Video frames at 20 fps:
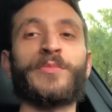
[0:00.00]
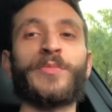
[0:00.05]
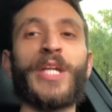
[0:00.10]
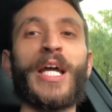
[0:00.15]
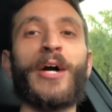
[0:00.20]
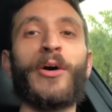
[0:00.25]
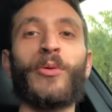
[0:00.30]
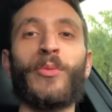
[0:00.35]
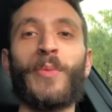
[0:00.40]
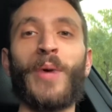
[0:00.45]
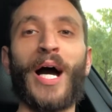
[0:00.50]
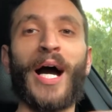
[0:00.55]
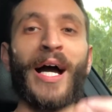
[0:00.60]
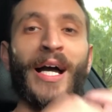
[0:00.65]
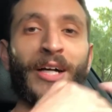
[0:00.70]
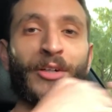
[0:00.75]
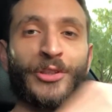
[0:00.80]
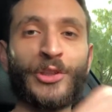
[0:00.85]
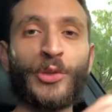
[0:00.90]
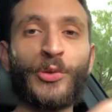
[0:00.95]
Now, I
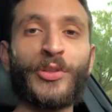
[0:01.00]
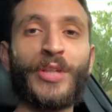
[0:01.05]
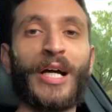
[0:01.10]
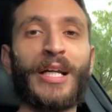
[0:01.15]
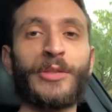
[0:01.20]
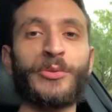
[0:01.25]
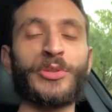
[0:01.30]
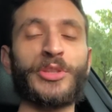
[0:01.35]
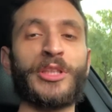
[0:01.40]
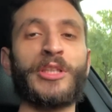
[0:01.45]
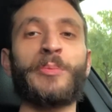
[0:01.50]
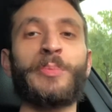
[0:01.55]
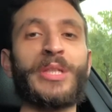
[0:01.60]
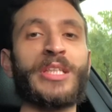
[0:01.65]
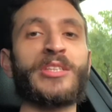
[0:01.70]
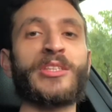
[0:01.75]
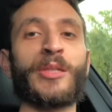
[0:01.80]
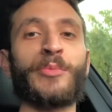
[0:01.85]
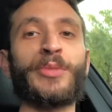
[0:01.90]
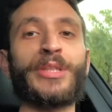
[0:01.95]
also thought it was going to be
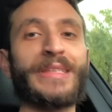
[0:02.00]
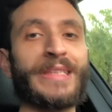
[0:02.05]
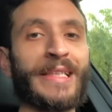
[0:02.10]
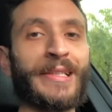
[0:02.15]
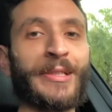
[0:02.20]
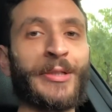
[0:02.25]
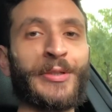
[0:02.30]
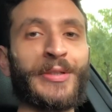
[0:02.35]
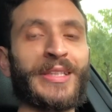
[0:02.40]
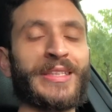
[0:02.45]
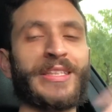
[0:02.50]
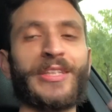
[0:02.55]
some ridiculous,